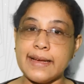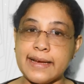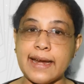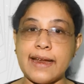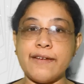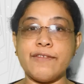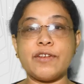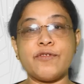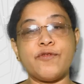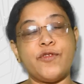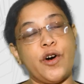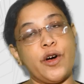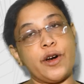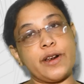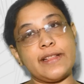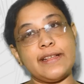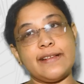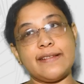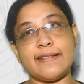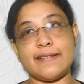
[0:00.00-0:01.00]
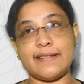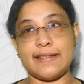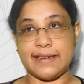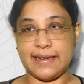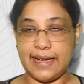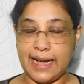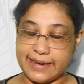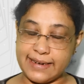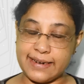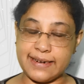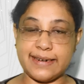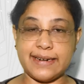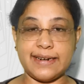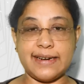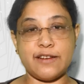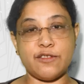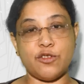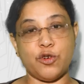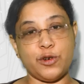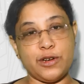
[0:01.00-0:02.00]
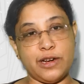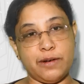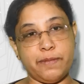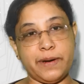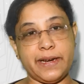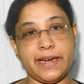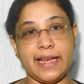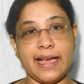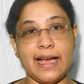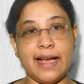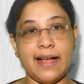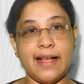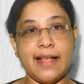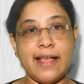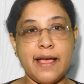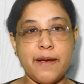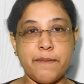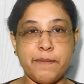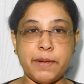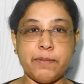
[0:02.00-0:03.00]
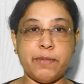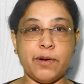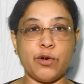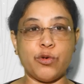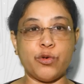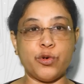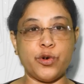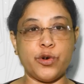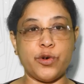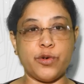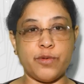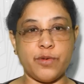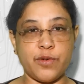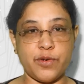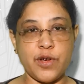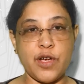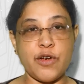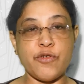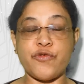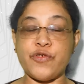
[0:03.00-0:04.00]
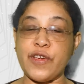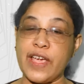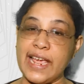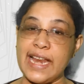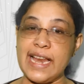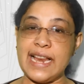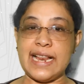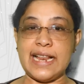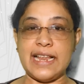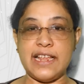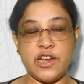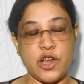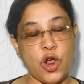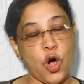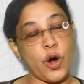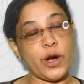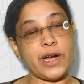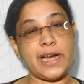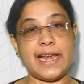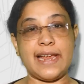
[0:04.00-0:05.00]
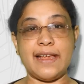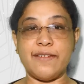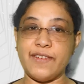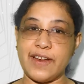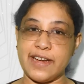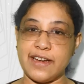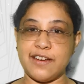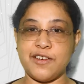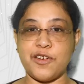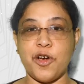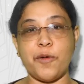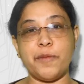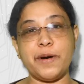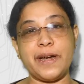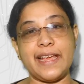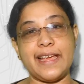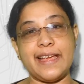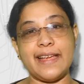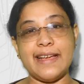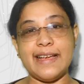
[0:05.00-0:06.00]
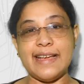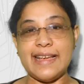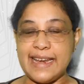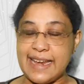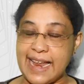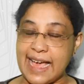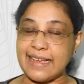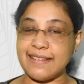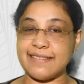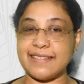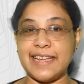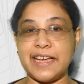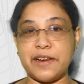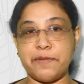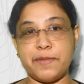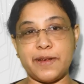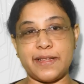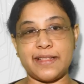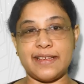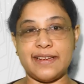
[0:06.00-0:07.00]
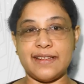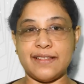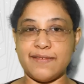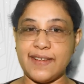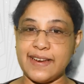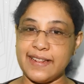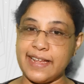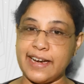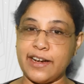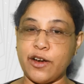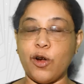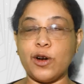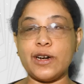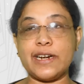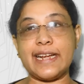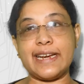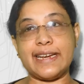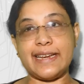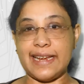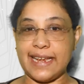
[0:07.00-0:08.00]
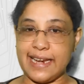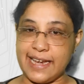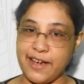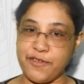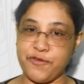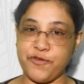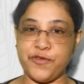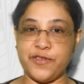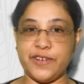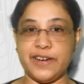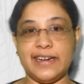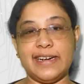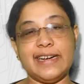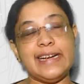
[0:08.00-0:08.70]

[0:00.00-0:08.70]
craving for this attention in social media, people who feel lonely when nobody likes their pictures, when they don't get enough